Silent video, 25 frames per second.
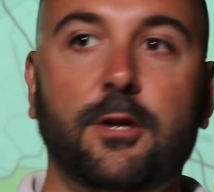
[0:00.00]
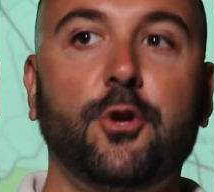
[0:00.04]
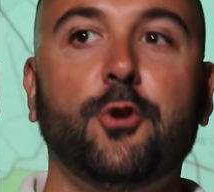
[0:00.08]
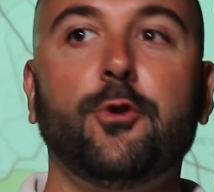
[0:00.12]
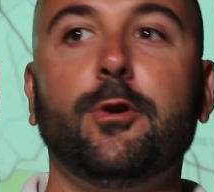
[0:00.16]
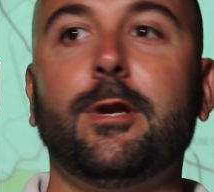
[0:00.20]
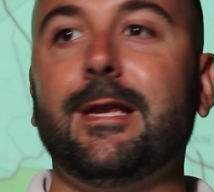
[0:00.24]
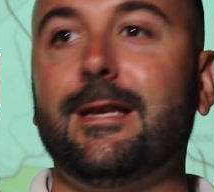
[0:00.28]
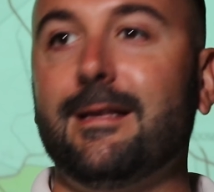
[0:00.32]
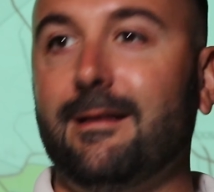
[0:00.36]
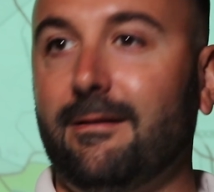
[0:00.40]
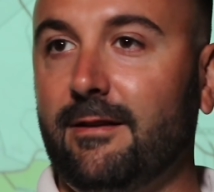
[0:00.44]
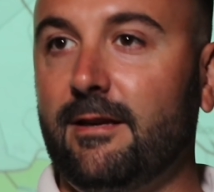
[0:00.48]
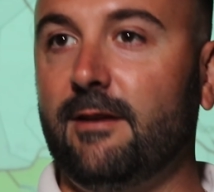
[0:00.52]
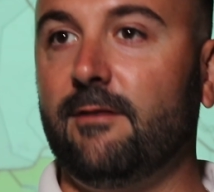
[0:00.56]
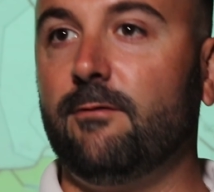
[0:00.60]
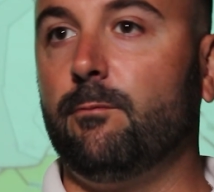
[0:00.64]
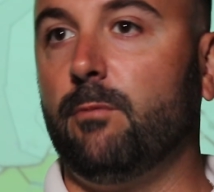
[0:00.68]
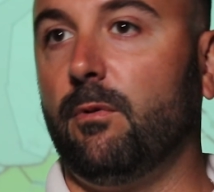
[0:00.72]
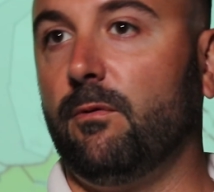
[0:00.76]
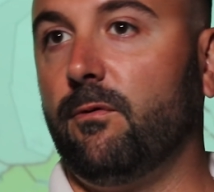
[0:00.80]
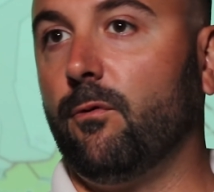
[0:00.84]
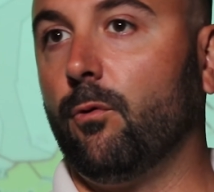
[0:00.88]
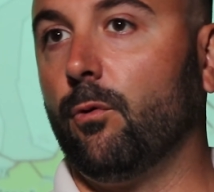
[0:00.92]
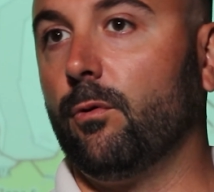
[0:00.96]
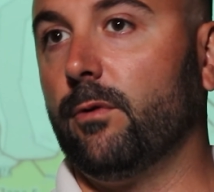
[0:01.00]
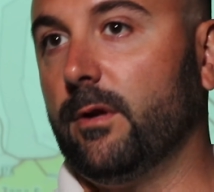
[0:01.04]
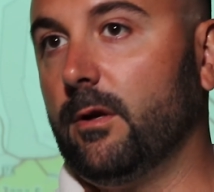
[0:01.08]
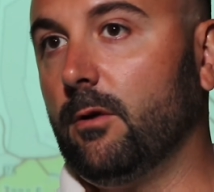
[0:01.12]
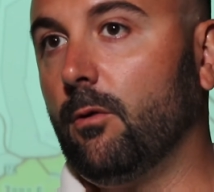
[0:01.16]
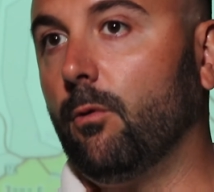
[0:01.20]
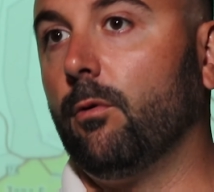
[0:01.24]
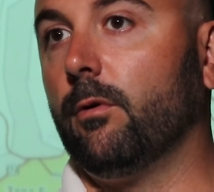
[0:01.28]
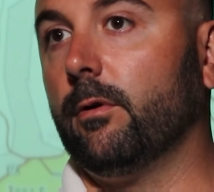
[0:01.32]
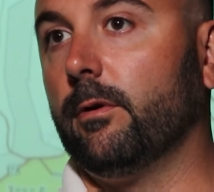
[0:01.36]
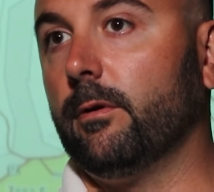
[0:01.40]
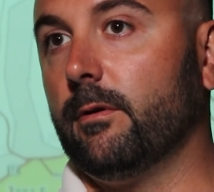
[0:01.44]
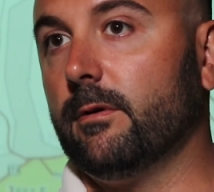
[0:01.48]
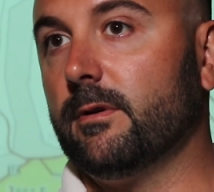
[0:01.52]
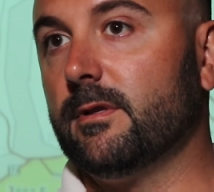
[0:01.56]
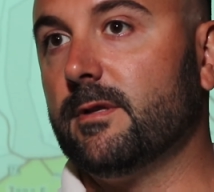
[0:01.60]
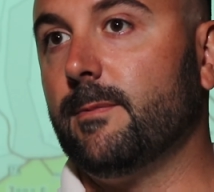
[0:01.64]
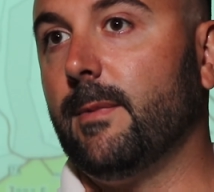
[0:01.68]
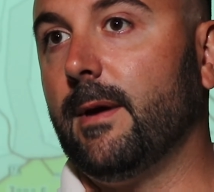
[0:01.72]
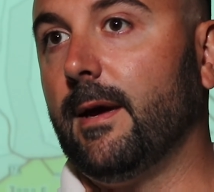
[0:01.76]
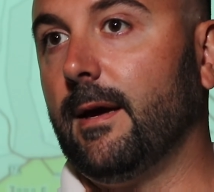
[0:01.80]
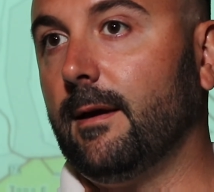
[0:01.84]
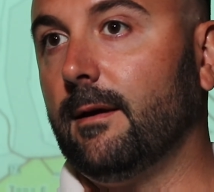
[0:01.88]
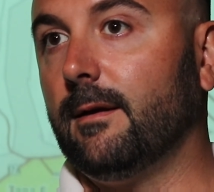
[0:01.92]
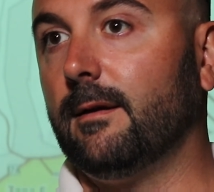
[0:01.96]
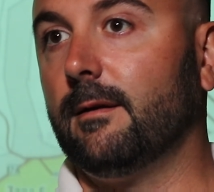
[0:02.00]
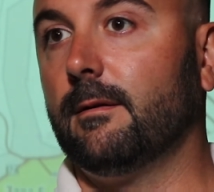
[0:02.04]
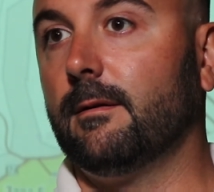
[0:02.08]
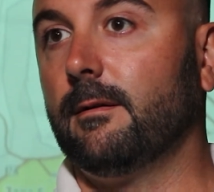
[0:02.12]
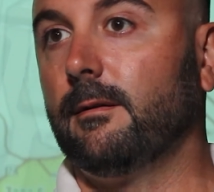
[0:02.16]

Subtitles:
you need to leave before the order is made.